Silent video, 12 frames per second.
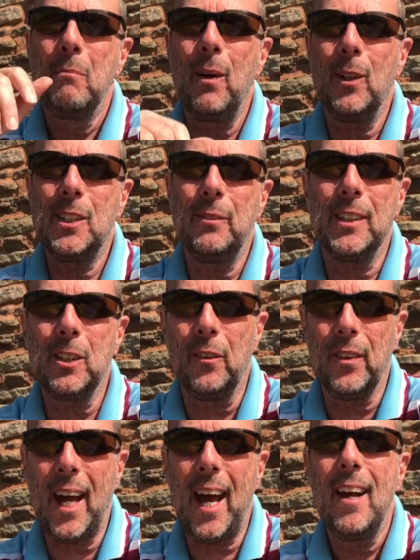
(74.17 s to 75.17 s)
Most of it's
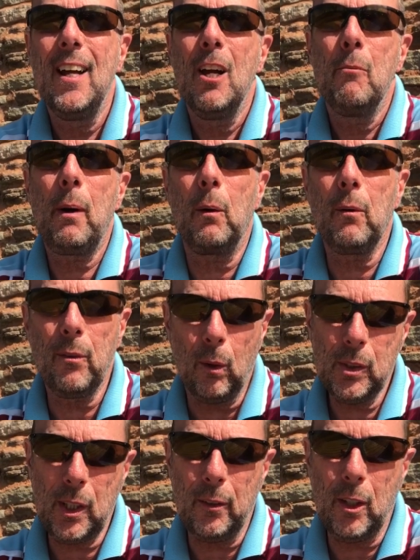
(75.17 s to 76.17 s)
on that. But we've
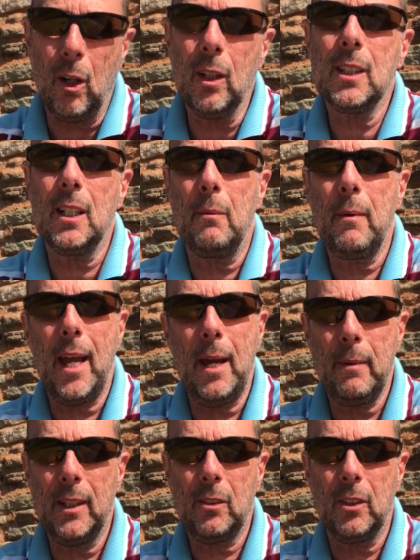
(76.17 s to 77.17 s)
also got some
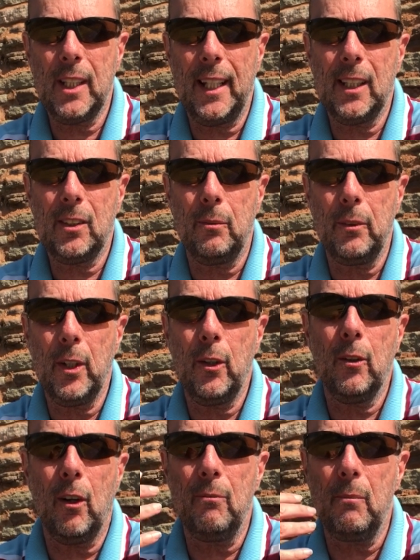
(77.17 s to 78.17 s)
image critiques from
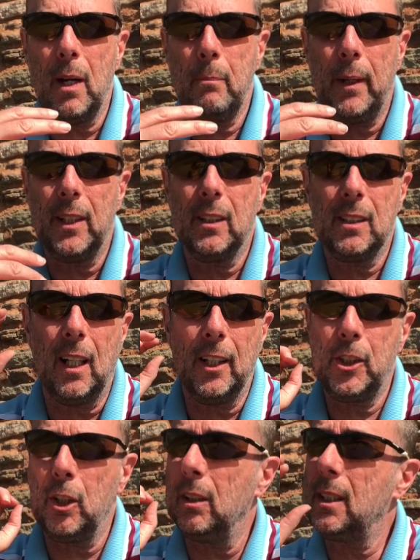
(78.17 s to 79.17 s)
you of my pictures that
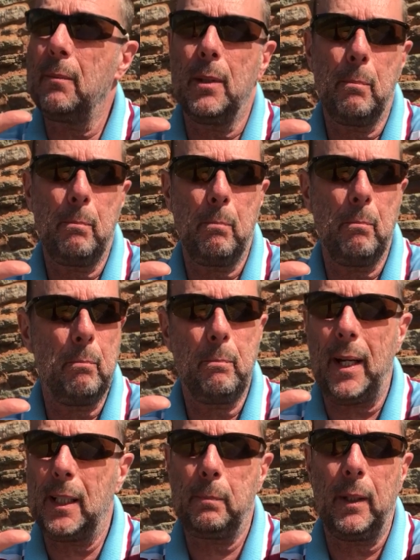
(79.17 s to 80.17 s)
I shot. Some of the
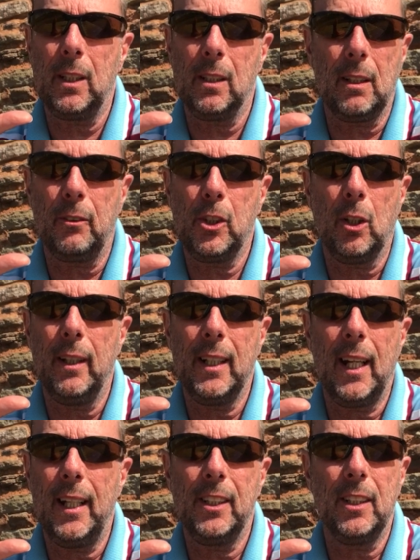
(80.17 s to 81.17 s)
best pictures I've shot
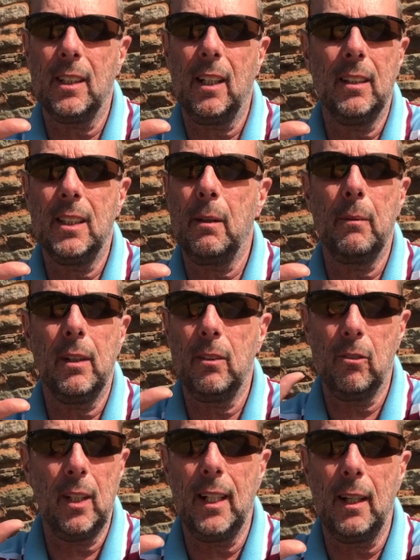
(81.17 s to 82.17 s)
in ages. Some of
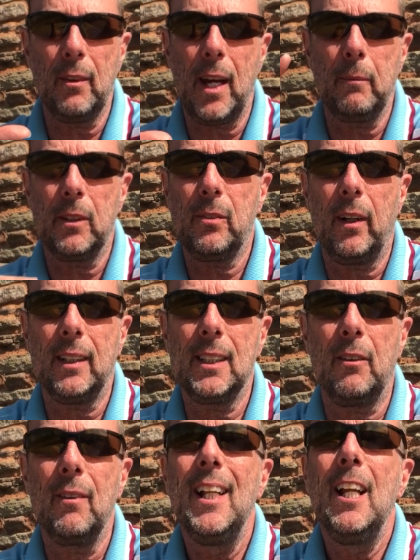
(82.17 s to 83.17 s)
the really lovely
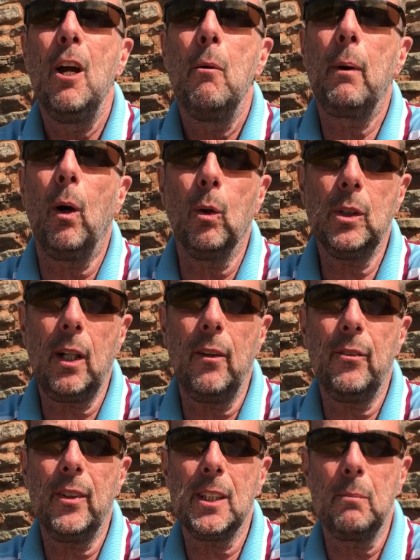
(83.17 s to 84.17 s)
atmospheric stuff. But
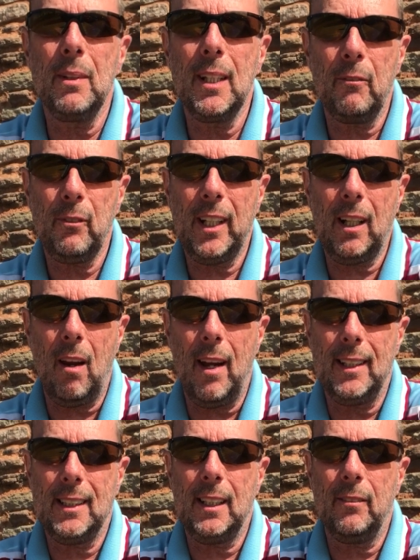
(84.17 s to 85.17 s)
also for some lovely
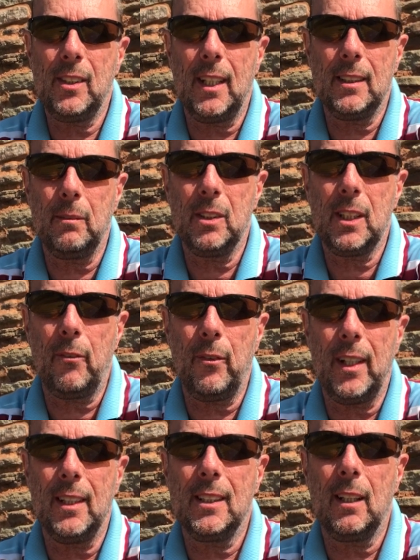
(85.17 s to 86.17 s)
clients that have sent some
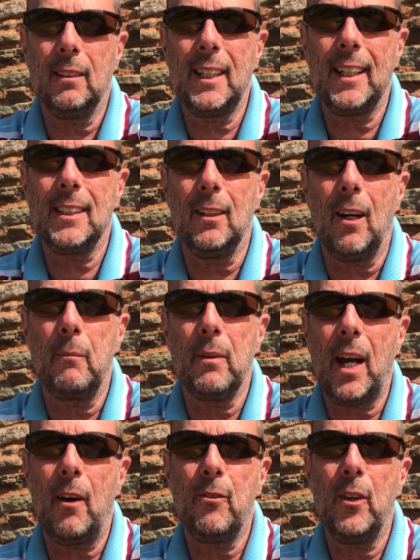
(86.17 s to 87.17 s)
stuff in. So thanks a lot.
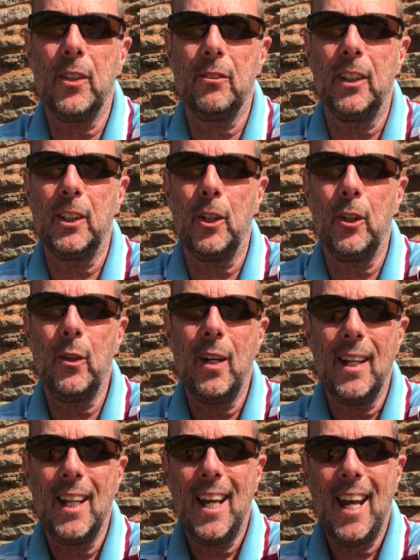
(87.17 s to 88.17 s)
And without further
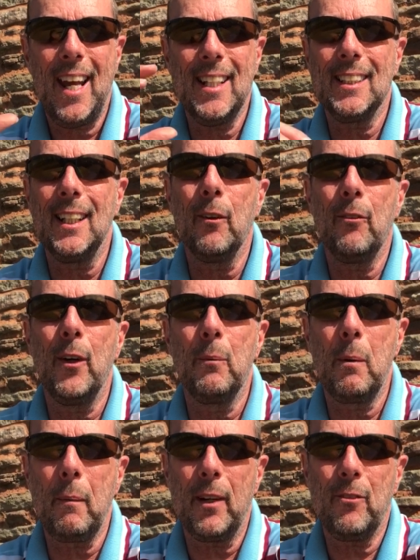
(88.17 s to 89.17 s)
ado, here's the little
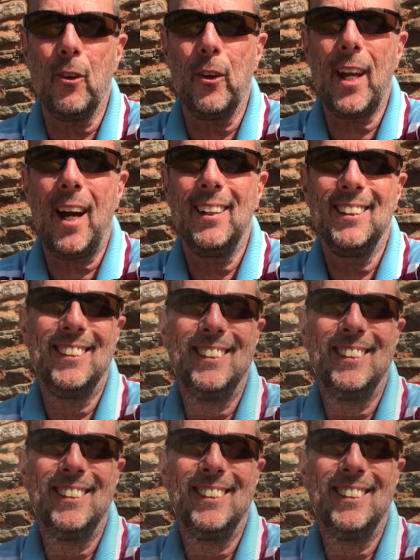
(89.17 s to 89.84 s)
film we made for you.